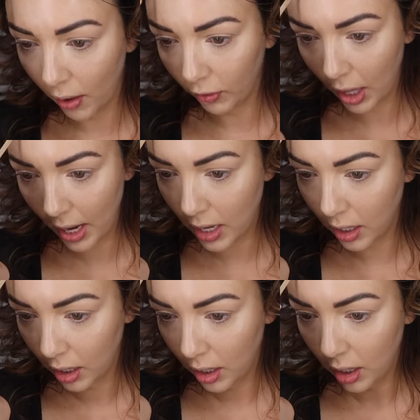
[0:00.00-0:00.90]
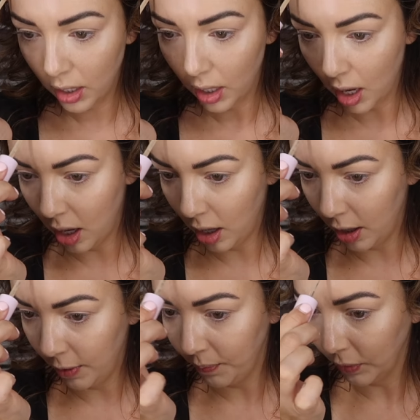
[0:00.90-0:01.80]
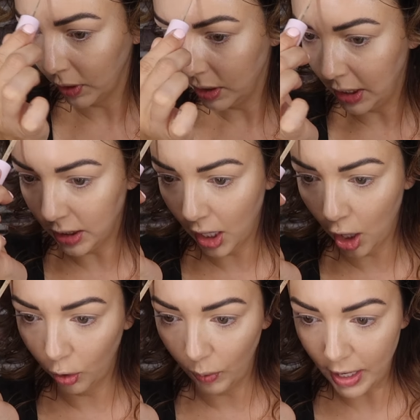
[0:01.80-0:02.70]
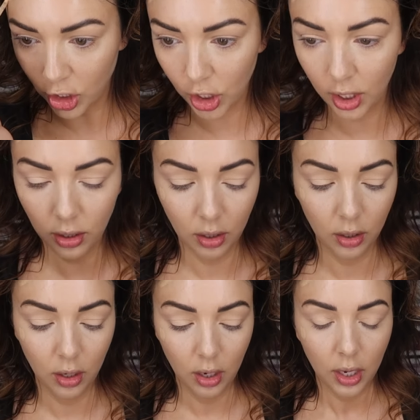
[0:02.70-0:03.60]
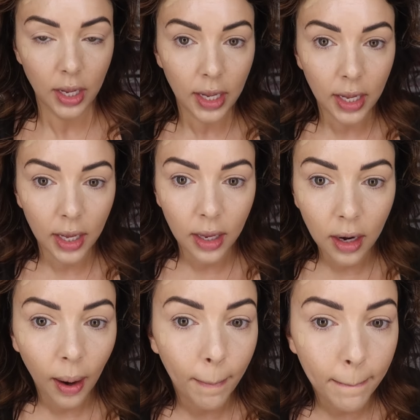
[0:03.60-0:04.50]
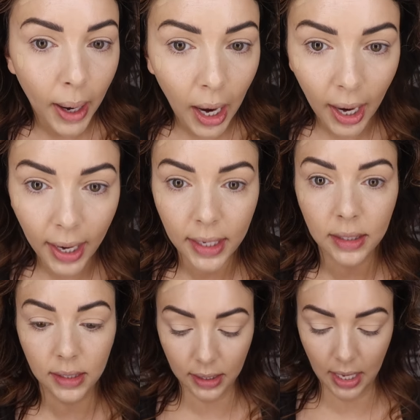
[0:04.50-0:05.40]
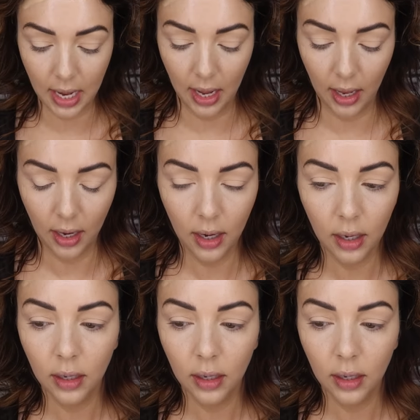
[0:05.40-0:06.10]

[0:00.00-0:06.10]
of like discoloration in my skin.